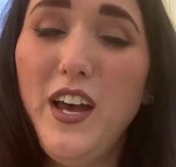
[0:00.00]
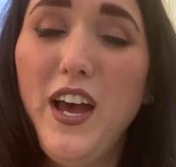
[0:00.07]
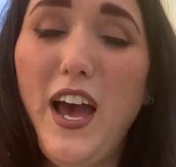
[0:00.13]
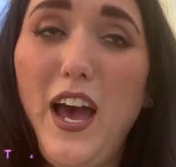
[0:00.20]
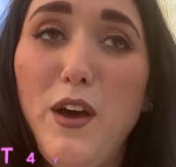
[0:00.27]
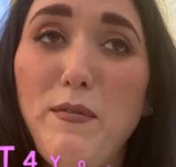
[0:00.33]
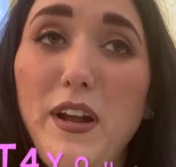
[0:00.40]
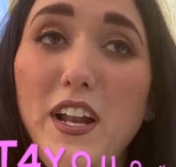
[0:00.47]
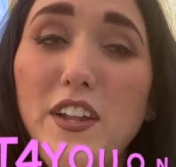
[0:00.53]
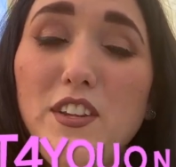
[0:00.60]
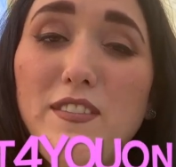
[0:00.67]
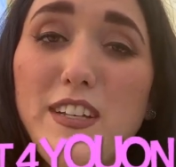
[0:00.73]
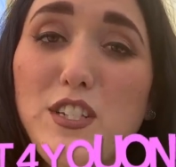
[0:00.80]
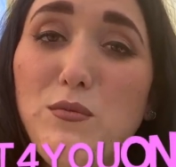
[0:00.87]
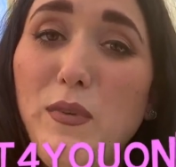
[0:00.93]
Another
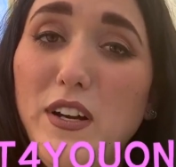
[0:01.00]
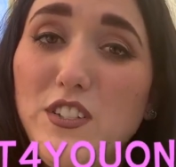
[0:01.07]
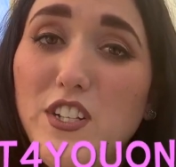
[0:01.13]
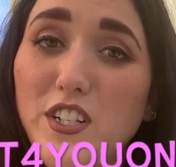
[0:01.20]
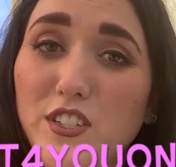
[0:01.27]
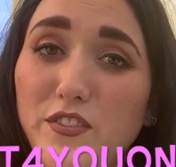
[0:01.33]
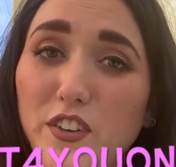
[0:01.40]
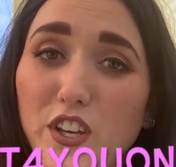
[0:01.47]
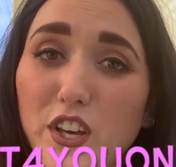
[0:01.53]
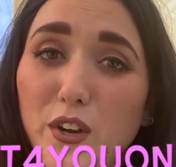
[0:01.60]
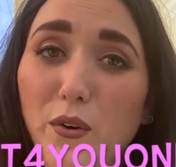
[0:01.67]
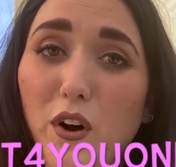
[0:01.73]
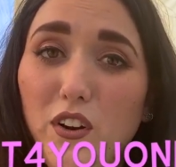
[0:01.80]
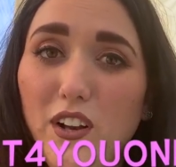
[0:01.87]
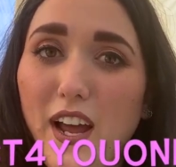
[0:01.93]
reason why Just For
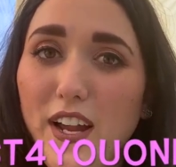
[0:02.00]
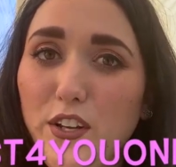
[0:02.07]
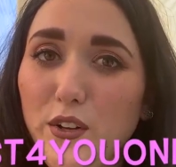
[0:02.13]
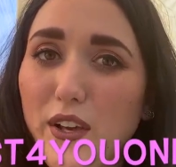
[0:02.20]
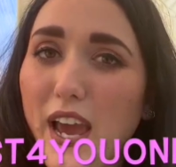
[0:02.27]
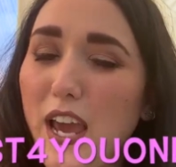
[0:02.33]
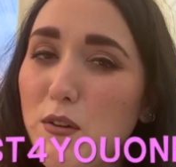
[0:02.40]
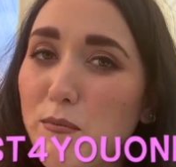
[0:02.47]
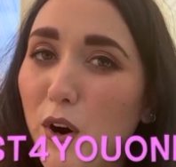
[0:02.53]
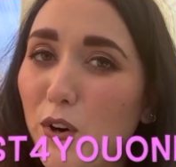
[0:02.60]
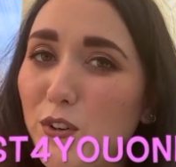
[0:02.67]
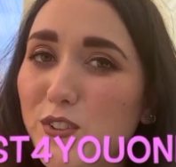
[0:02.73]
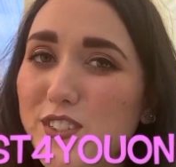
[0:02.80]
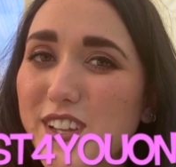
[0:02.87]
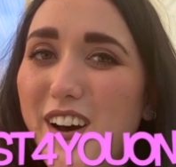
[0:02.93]
You Online UK
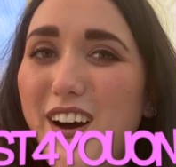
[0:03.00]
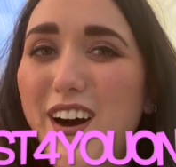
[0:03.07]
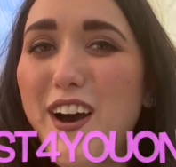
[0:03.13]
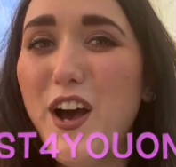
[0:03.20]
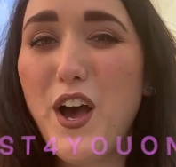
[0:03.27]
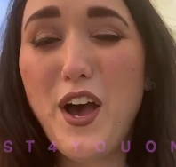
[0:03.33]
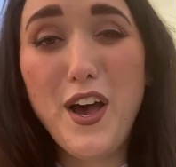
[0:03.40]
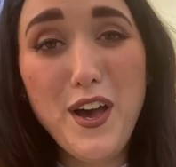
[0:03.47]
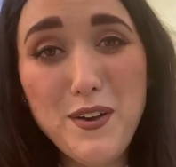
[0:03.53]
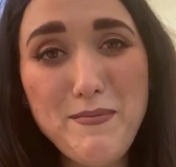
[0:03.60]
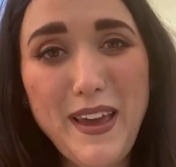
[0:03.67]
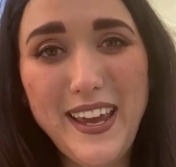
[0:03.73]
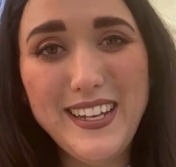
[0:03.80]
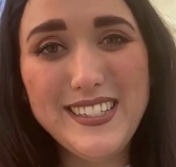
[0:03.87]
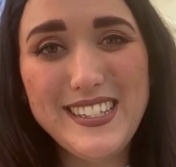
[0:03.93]
molds are
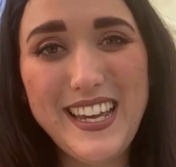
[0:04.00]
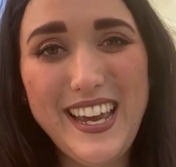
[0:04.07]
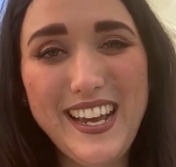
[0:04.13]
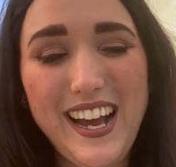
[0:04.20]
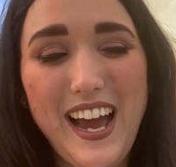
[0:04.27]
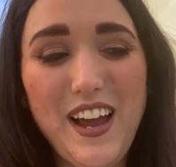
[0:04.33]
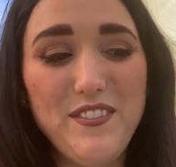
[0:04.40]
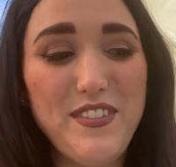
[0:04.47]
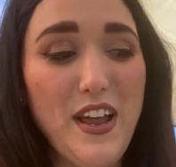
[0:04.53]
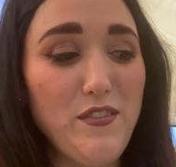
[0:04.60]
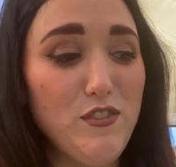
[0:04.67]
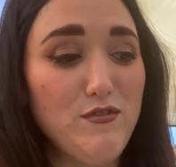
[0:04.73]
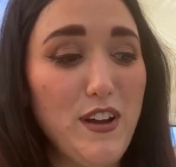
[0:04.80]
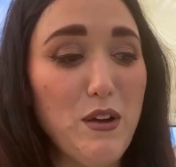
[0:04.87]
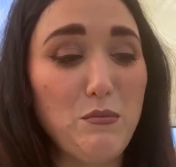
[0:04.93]
amazing, I have
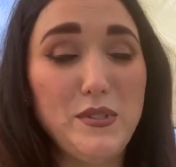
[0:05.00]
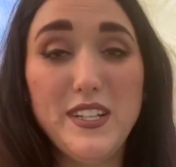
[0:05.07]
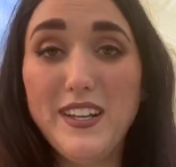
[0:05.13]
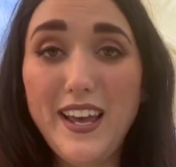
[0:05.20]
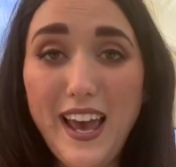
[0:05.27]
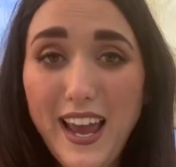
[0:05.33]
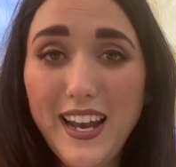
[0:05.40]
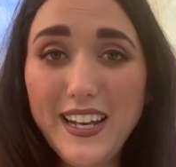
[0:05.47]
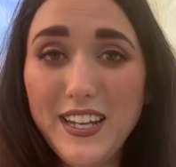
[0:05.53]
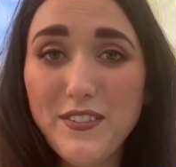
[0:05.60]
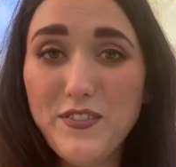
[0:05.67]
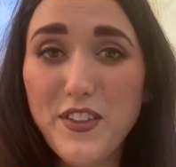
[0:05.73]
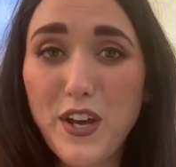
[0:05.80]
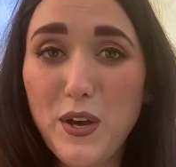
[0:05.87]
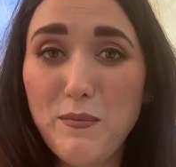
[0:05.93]
never ripped any
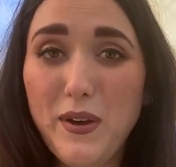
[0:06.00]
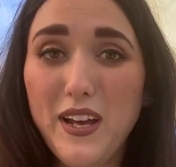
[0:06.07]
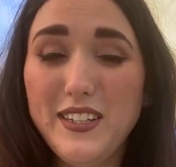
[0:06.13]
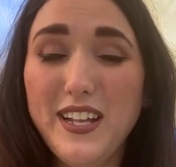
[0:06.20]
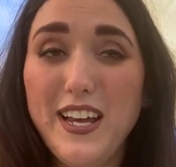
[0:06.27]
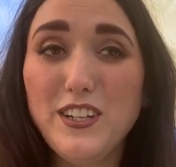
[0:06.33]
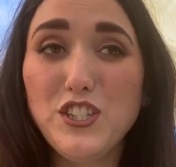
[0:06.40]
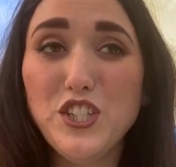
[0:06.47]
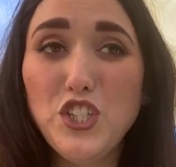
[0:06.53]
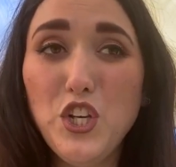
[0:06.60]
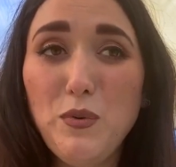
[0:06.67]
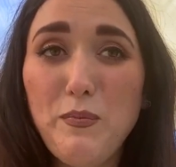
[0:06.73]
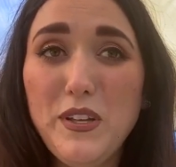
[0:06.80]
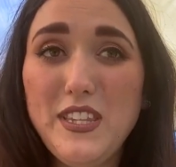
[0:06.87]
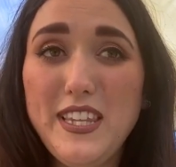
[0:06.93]
of them and they are
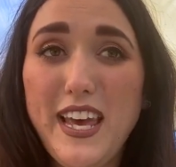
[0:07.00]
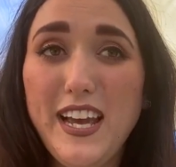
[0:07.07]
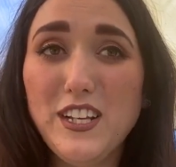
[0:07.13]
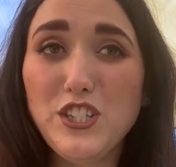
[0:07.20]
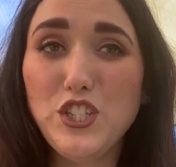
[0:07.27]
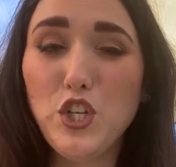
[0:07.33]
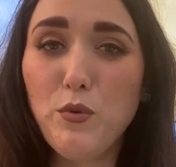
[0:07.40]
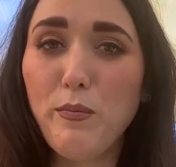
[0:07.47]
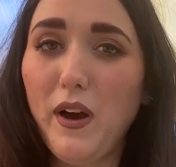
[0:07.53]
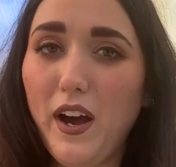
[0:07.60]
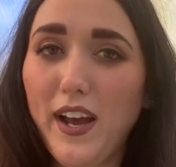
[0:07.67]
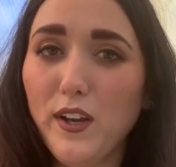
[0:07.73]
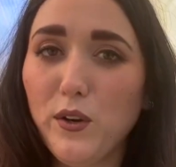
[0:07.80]
super thick, super high